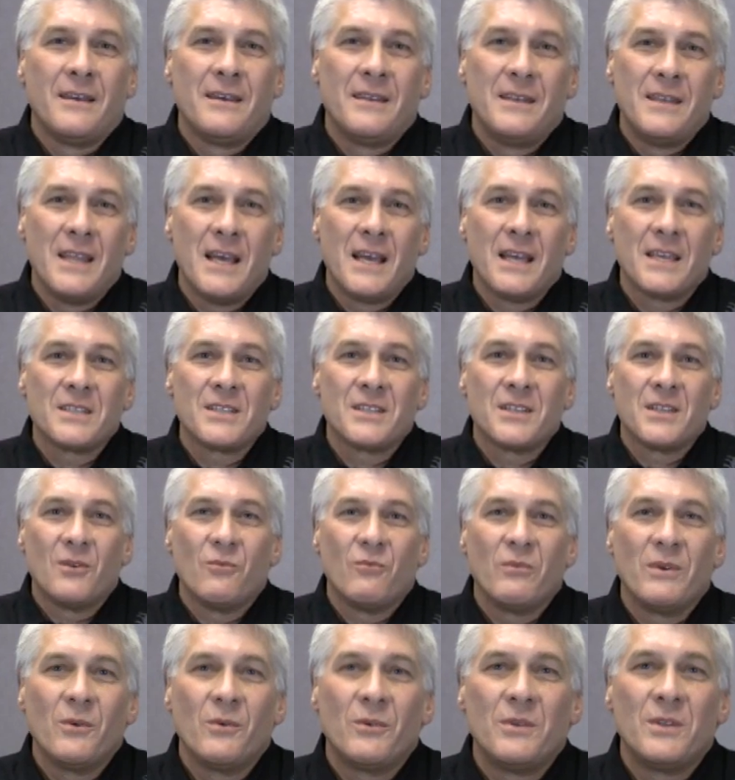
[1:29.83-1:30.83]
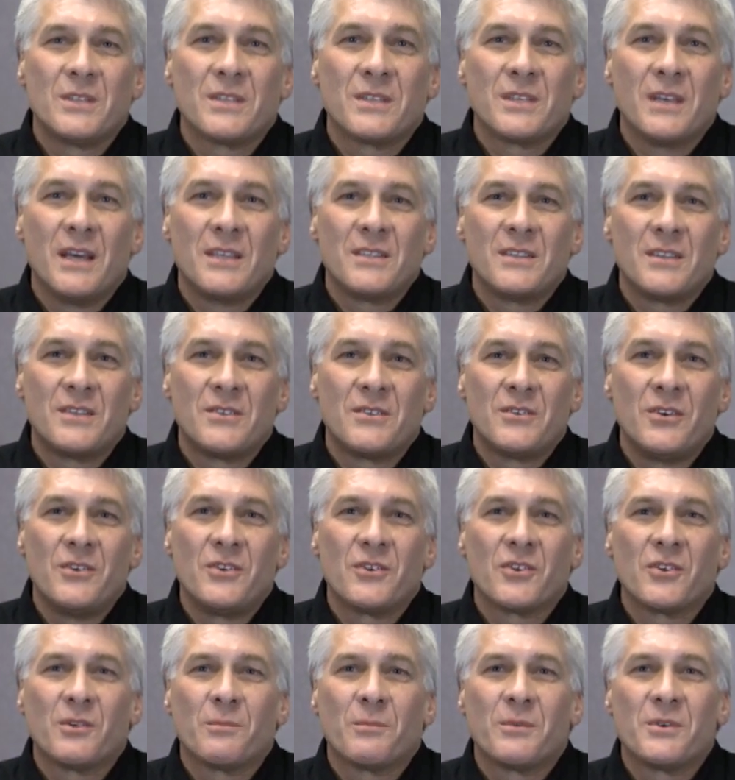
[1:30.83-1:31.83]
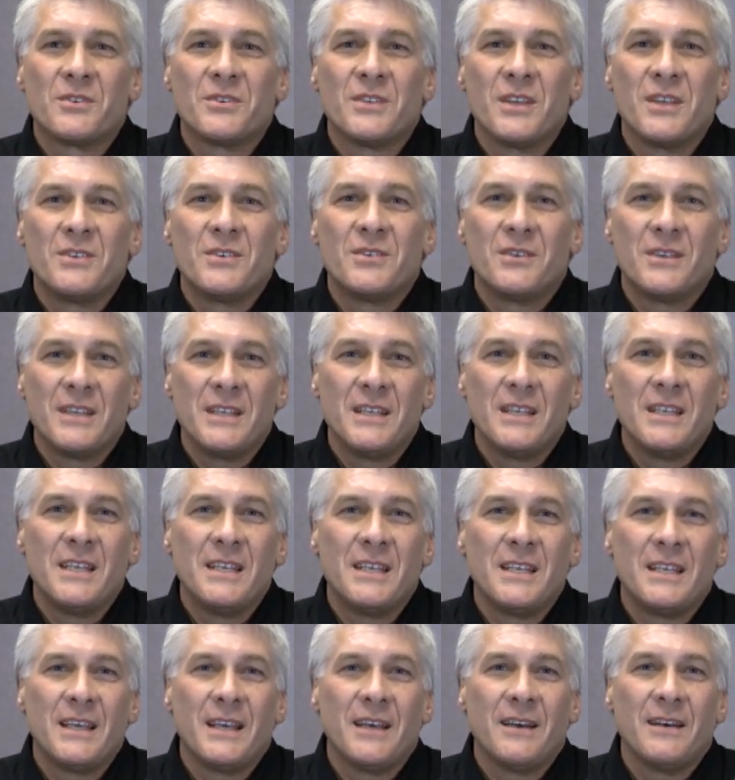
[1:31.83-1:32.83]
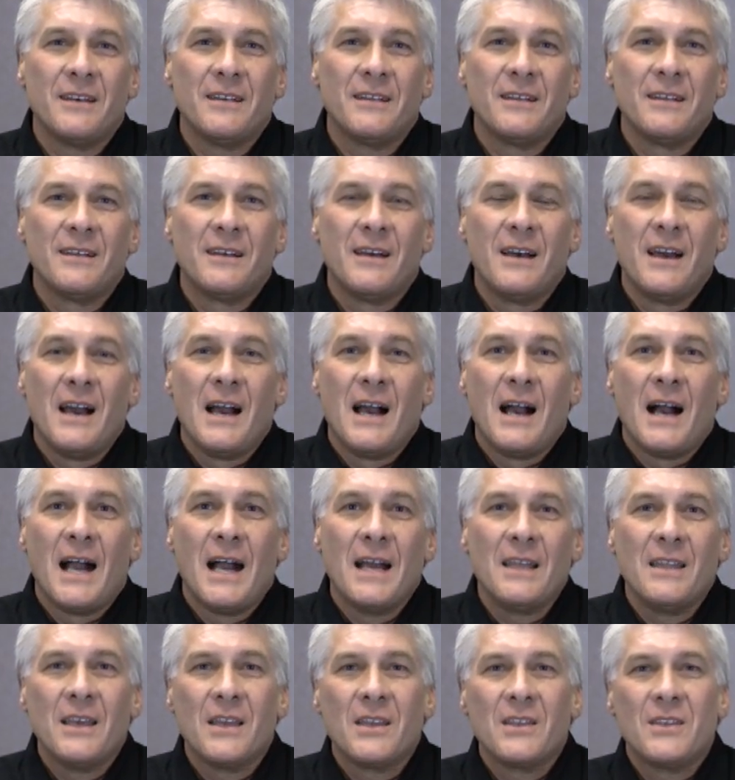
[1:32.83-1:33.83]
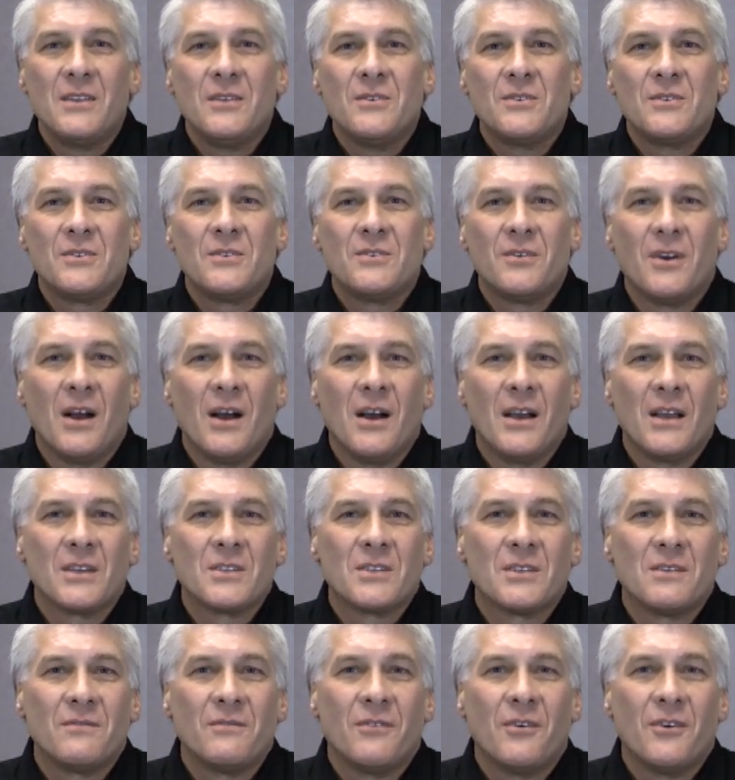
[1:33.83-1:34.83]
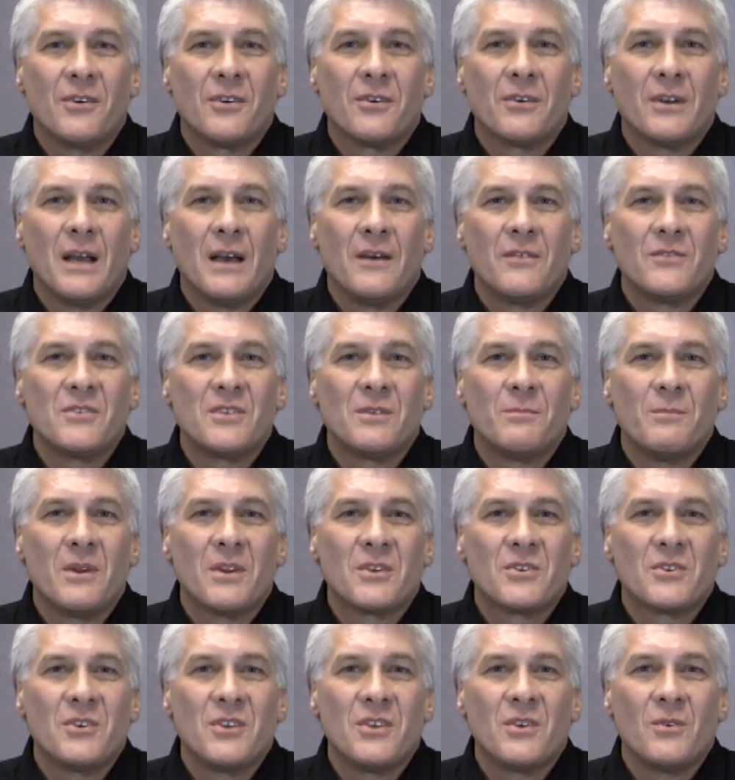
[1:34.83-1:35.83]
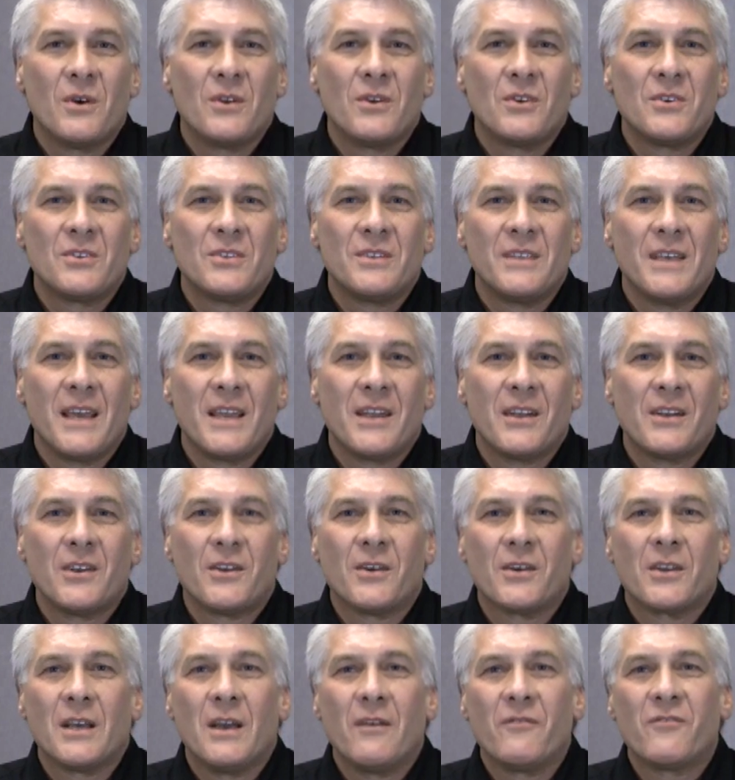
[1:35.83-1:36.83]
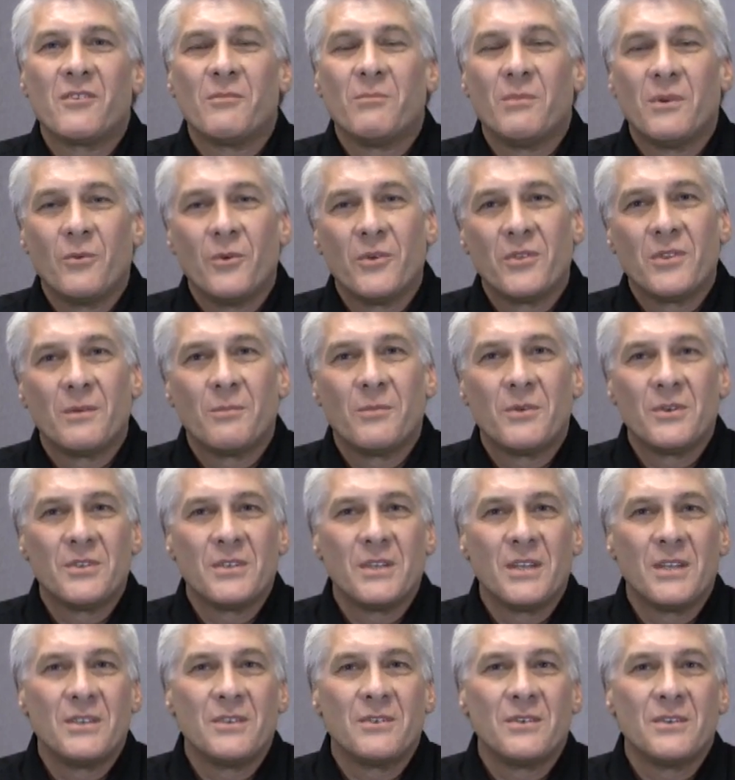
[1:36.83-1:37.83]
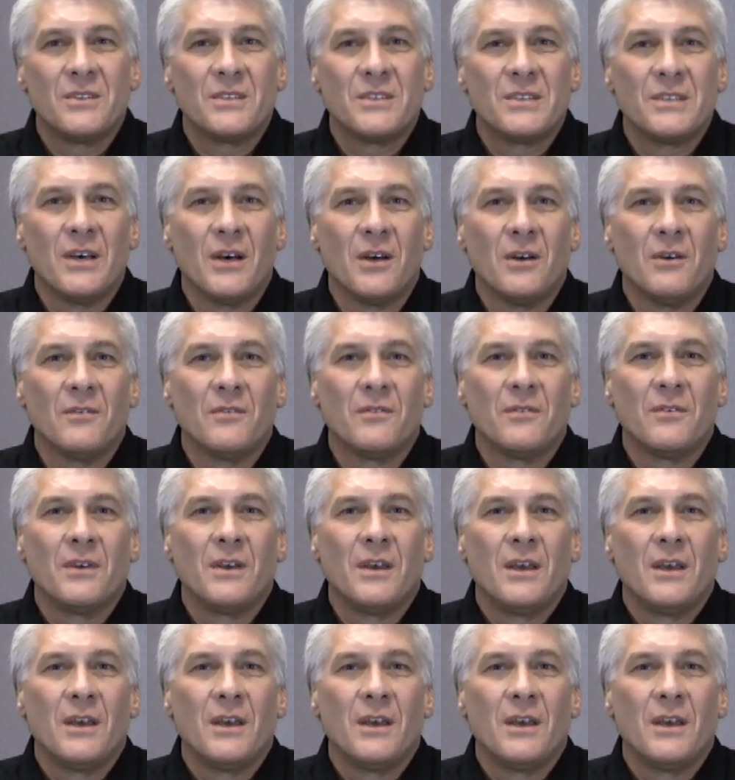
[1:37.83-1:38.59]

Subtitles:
Next, we will discuss the surgical procedure in detail. I like to use drawings and photographs to make sure you understand and are comfortable with the procedure itself.